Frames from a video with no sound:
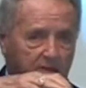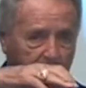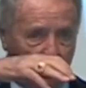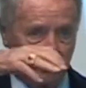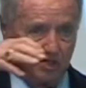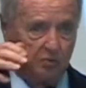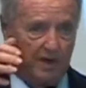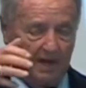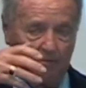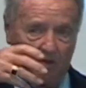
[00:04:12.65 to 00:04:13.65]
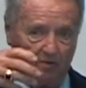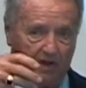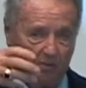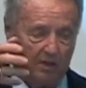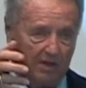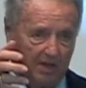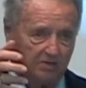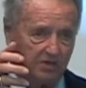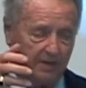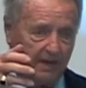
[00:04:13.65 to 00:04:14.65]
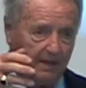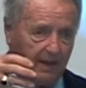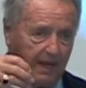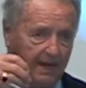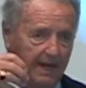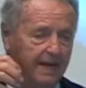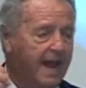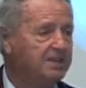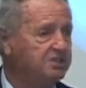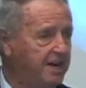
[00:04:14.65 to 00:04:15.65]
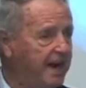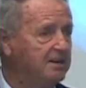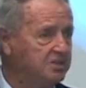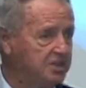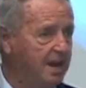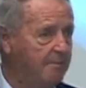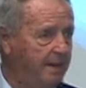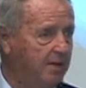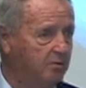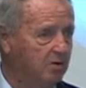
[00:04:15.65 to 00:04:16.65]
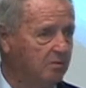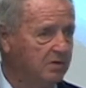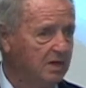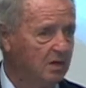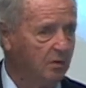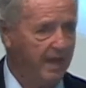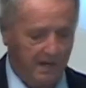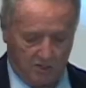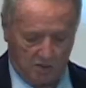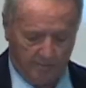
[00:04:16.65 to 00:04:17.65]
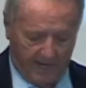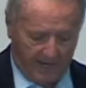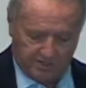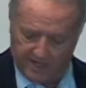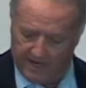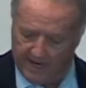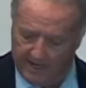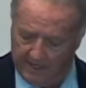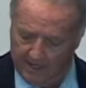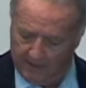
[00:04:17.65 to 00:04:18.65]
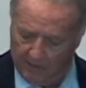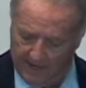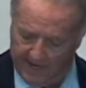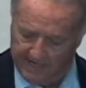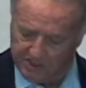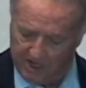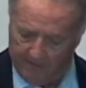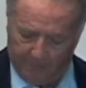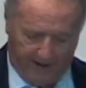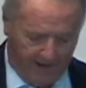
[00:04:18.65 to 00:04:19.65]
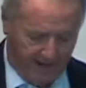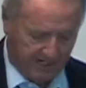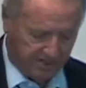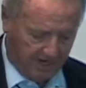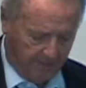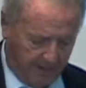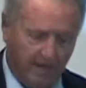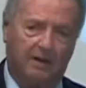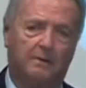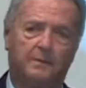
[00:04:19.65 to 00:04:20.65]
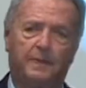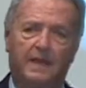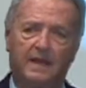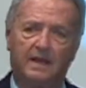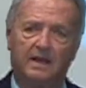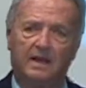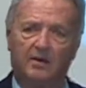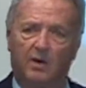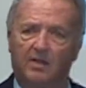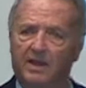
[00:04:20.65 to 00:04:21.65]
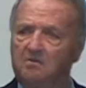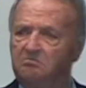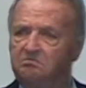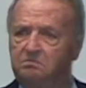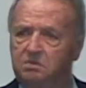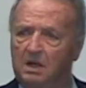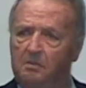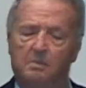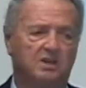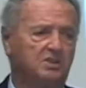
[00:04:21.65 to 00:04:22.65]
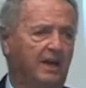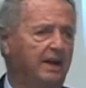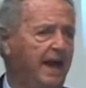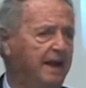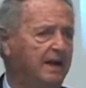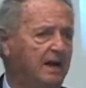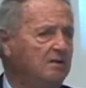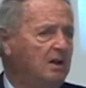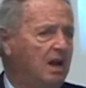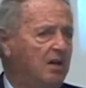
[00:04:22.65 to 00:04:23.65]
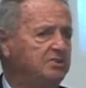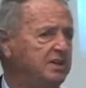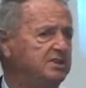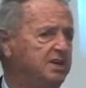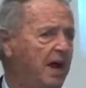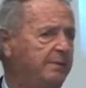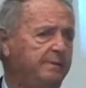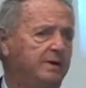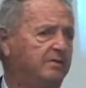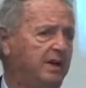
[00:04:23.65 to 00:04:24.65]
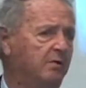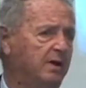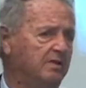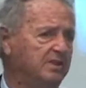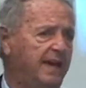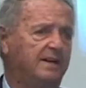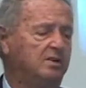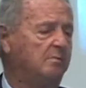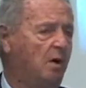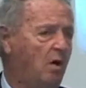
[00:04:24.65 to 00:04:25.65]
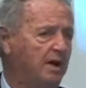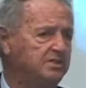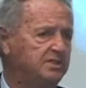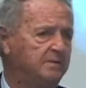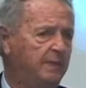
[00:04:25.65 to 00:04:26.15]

this is when he moved in with us. And he and I shared the same bedroom. We had 2 beds, and Granddad slept there, and I slept here. Well, then a couple months later, I had an uncle lost his job. He moved in with us. He had 2 boys,